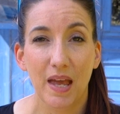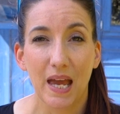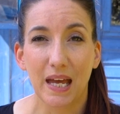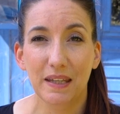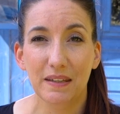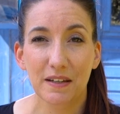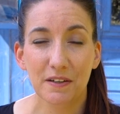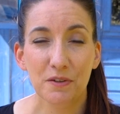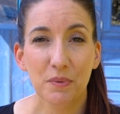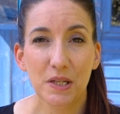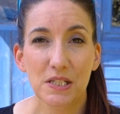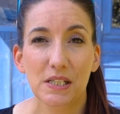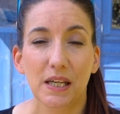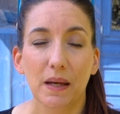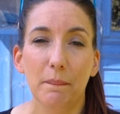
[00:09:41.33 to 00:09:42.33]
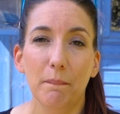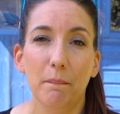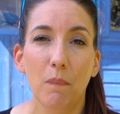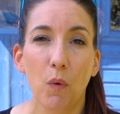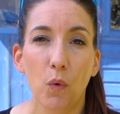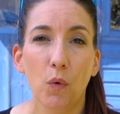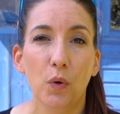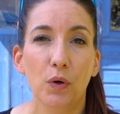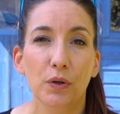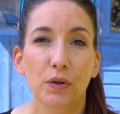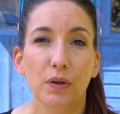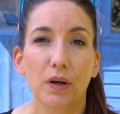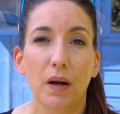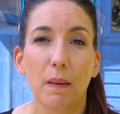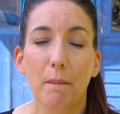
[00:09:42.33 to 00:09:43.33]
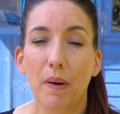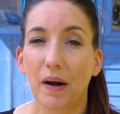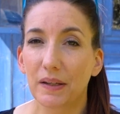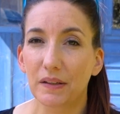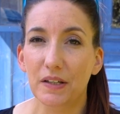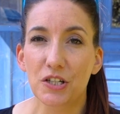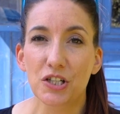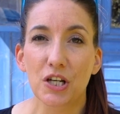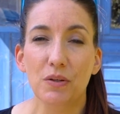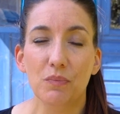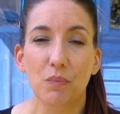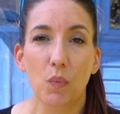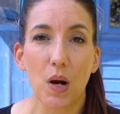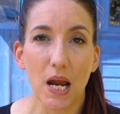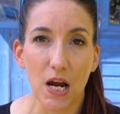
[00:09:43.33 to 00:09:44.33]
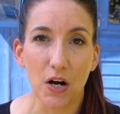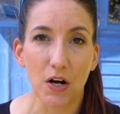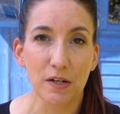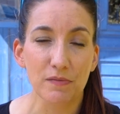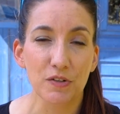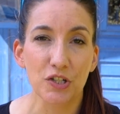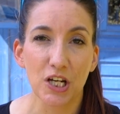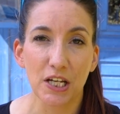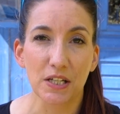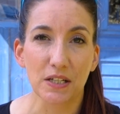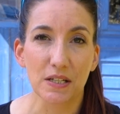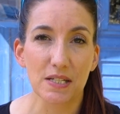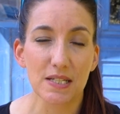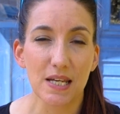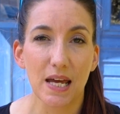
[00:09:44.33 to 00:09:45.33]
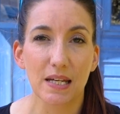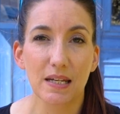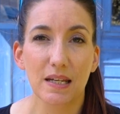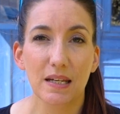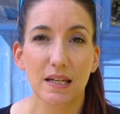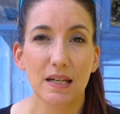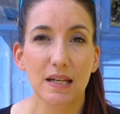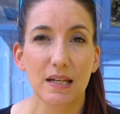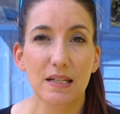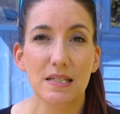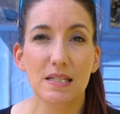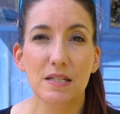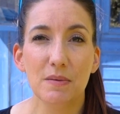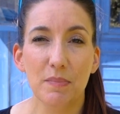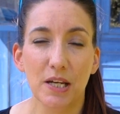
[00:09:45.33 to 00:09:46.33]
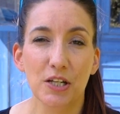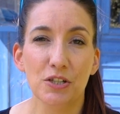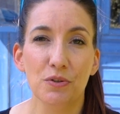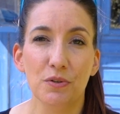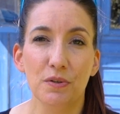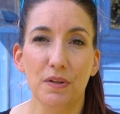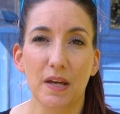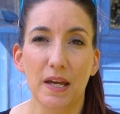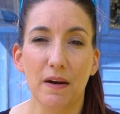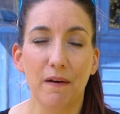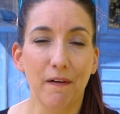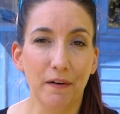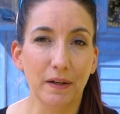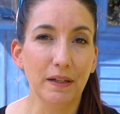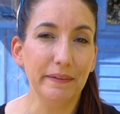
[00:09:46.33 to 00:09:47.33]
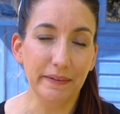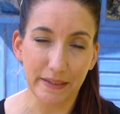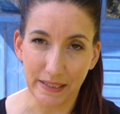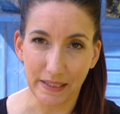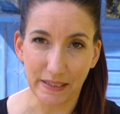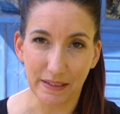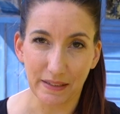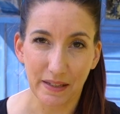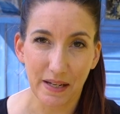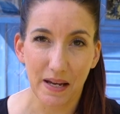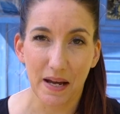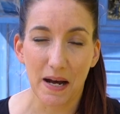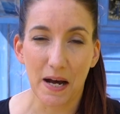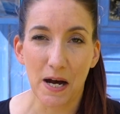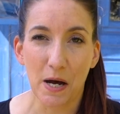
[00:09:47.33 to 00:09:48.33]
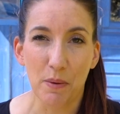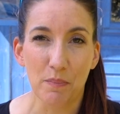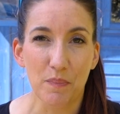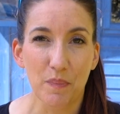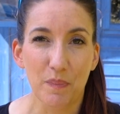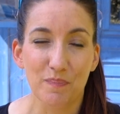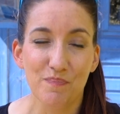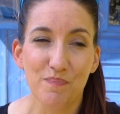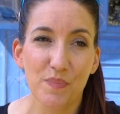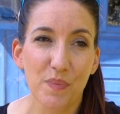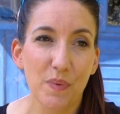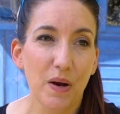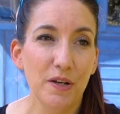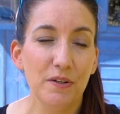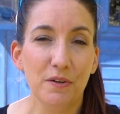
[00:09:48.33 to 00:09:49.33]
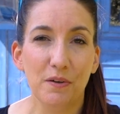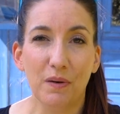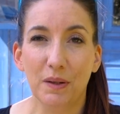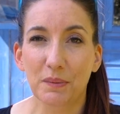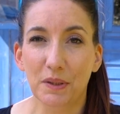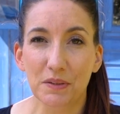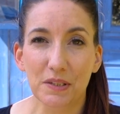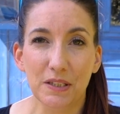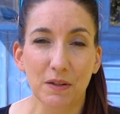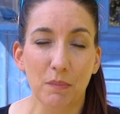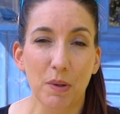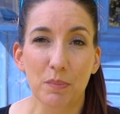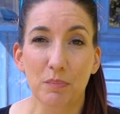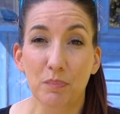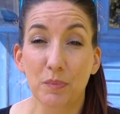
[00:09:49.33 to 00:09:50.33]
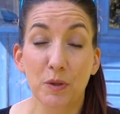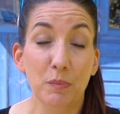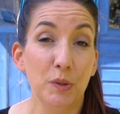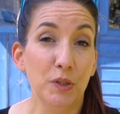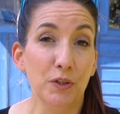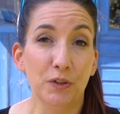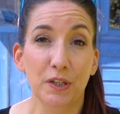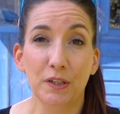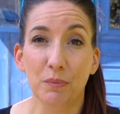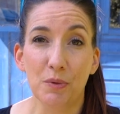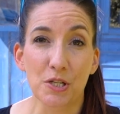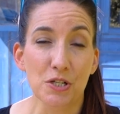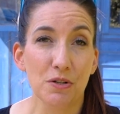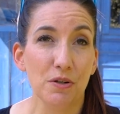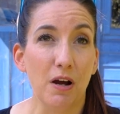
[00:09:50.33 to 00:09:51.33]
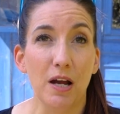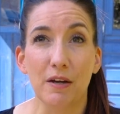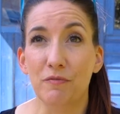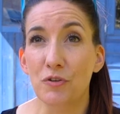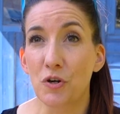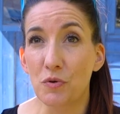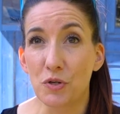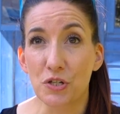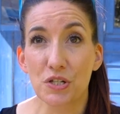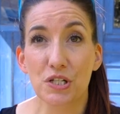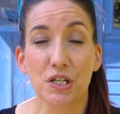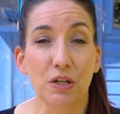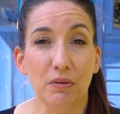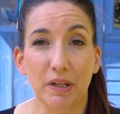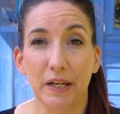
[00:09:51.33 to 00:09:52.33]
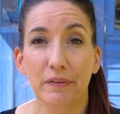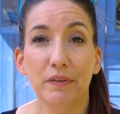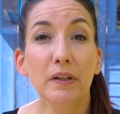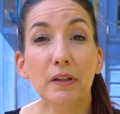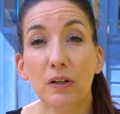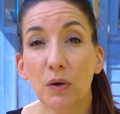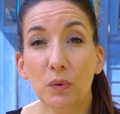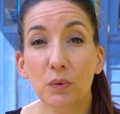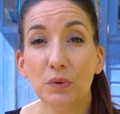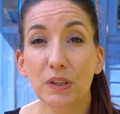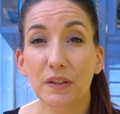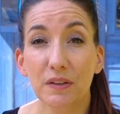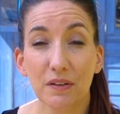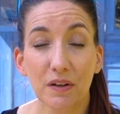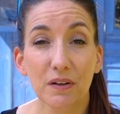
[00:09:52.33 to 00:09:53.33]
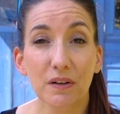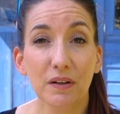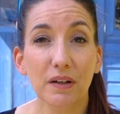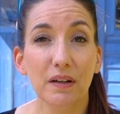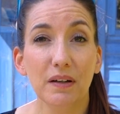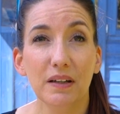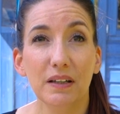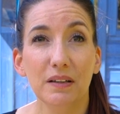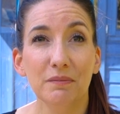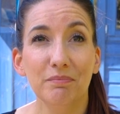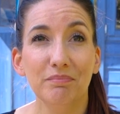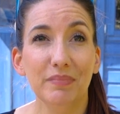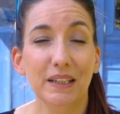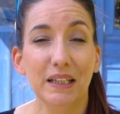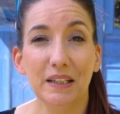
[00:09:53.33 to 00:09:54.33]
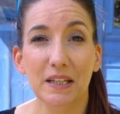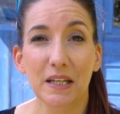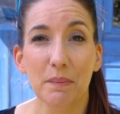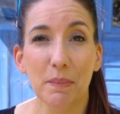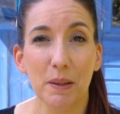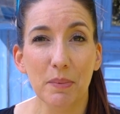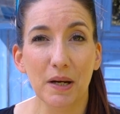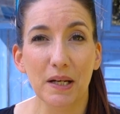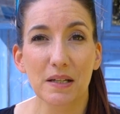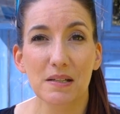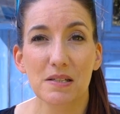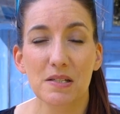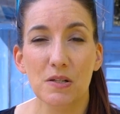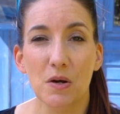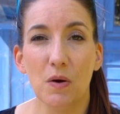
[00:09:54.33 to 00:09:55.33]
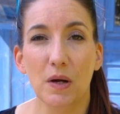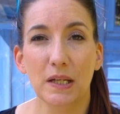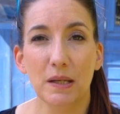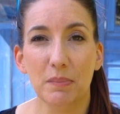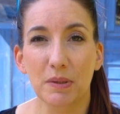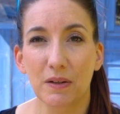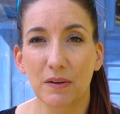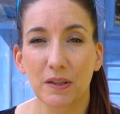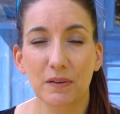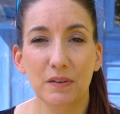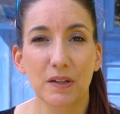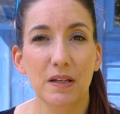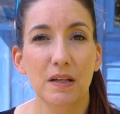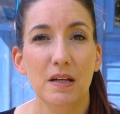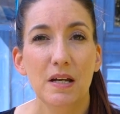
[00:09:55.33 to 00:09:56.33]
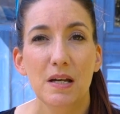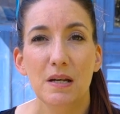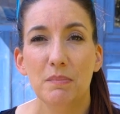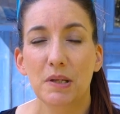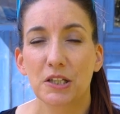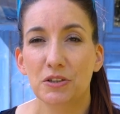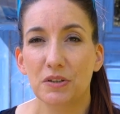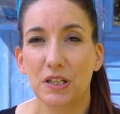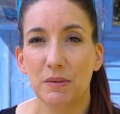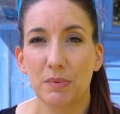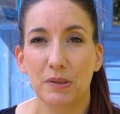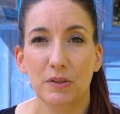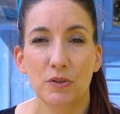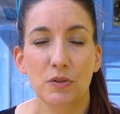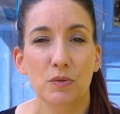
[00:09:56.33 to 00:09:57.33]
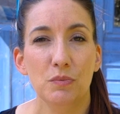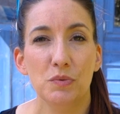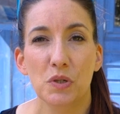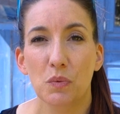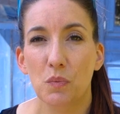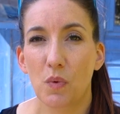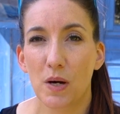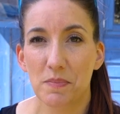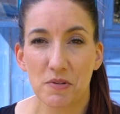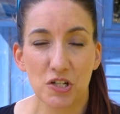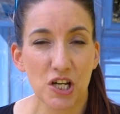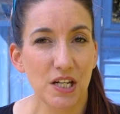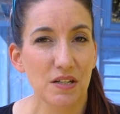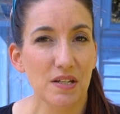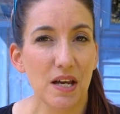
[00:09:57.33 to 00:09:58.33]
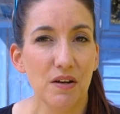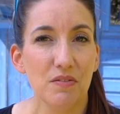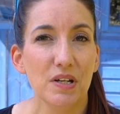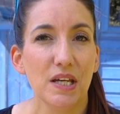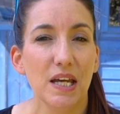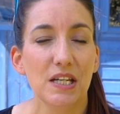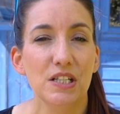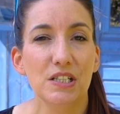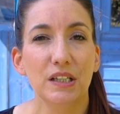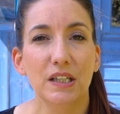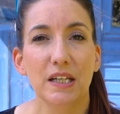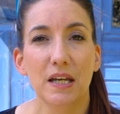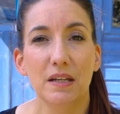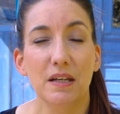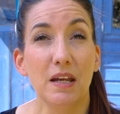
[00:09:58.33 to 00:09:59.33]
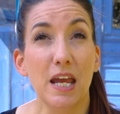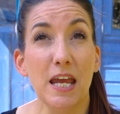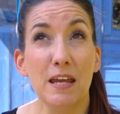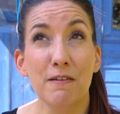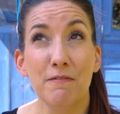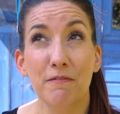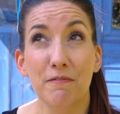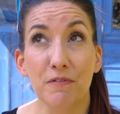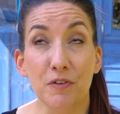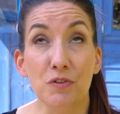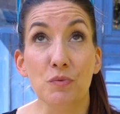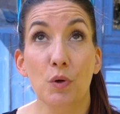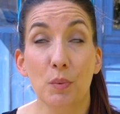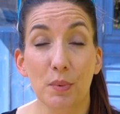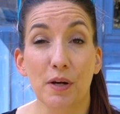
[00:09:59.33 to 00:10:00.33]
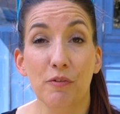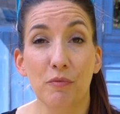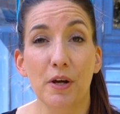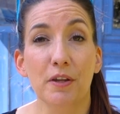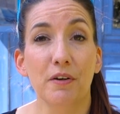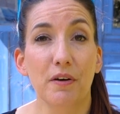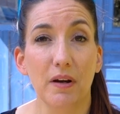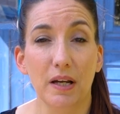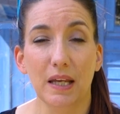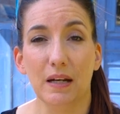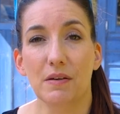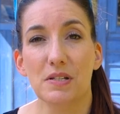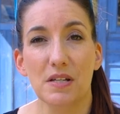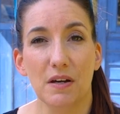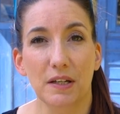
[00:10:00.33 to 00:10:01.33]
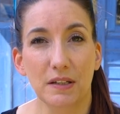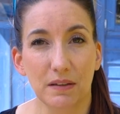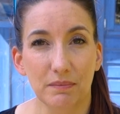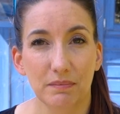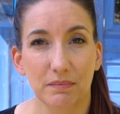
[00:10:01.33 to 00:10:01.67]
And the other way to get more mileage and wear out of your chain and cassette is to make sure they are clean. I know I'm guilty on my commuter in the winter. I have no interest in going out in the cold, in the dark, and cleaning my bike. So I keep an eye on it, make sure to keep it lubed, wipe the chain down occasionally, and if there's warm enough weather, I get outside.